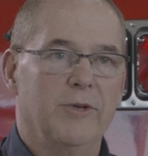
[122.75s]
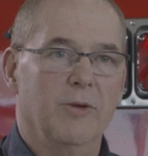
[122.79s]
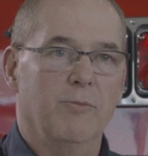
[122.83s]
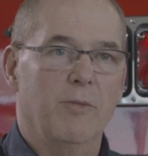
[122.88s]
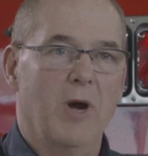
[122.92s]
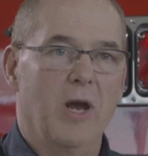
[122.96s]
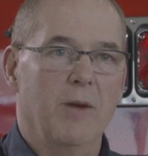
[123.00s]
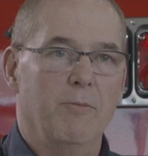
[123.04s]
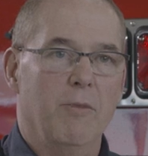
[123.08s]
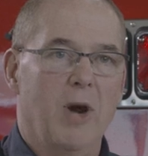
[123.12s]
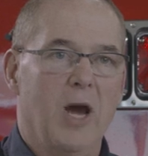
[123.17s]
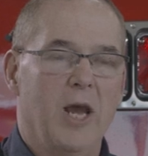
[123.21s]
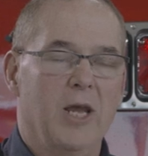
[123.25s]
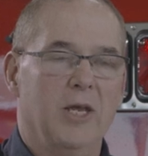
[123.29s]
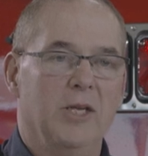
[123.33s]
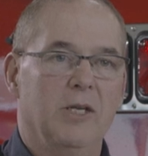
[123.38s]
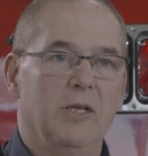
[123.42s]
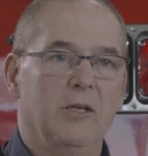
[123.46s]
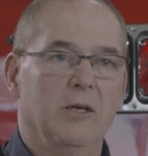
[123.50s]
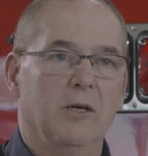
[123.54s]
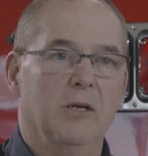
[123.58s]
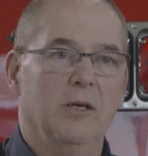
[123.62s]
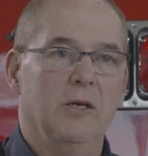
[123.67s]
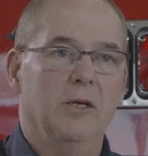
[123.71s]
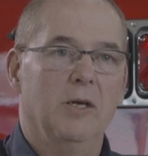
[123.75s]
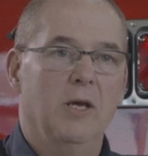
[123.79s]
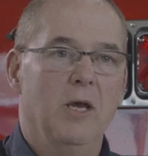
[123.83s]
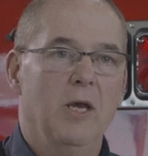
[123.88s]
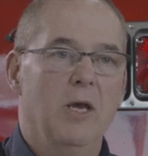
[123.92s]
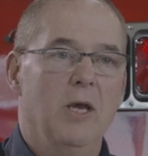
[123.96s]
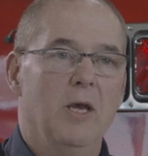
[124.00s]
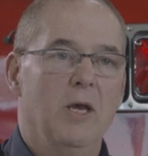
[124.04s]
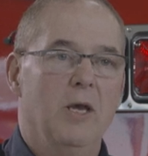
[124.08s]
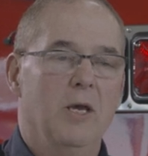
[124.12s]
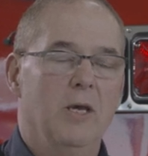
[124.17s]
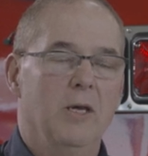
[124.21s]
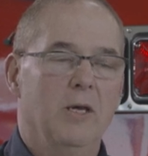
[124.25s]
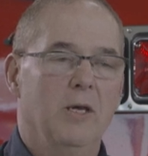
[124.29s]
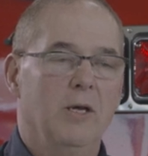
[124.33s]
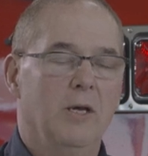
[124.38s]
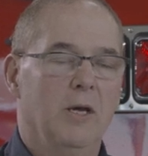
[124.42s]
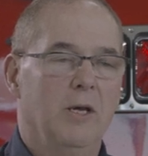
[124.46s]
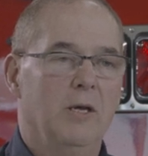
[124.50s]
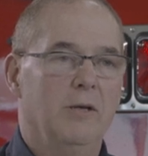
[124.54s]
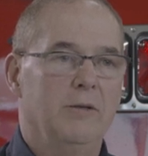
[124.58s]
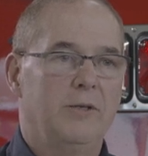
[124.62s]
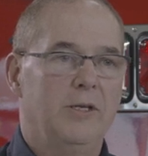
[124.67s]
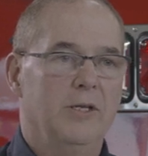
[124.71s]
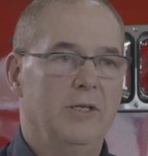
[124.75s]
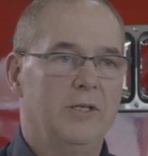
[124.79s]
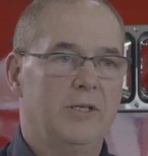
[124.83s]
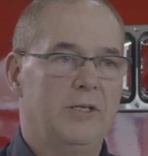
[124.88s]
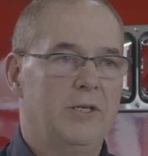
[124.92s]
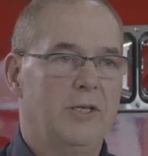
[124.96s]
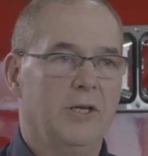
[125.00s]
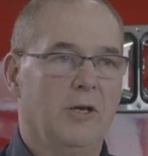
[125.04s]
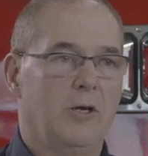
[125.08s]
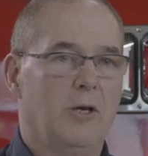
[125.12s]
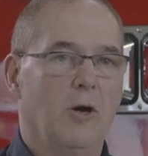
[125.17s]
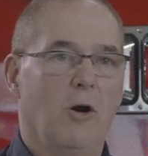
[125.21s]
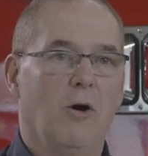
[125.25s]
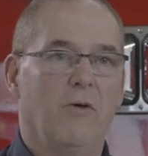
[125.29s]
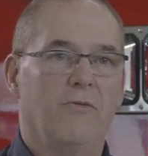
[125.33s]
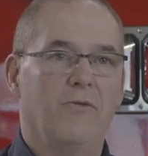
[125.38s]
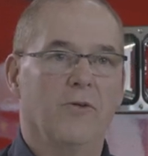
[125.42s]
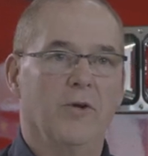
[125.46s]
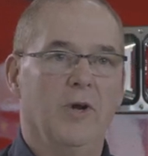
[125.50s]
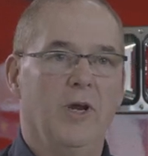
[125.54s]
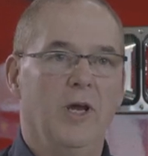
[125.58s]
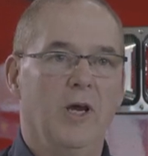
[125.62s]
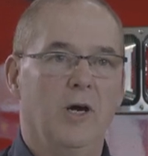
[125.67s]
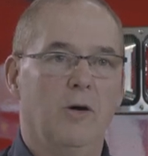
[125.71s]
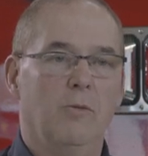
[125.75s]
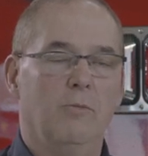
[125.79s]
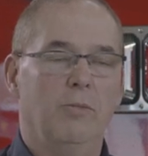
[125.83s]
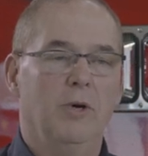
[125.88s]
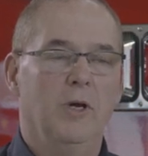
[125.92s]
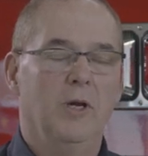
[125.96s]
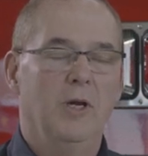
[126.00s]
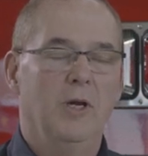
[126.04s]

to my mic to, to, to call for help.